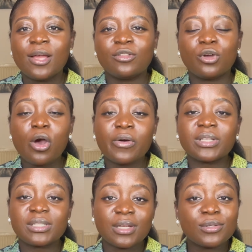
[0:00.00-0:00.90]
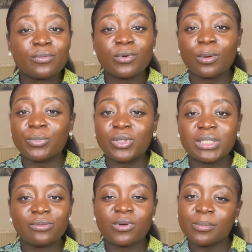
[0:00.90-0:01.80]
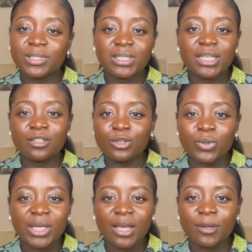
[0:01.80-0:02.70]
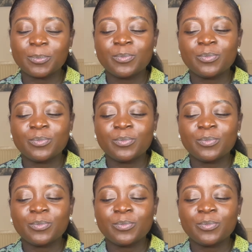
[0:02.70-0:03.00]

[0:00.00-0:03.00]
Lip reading: the current state of community pharmacy in the UK.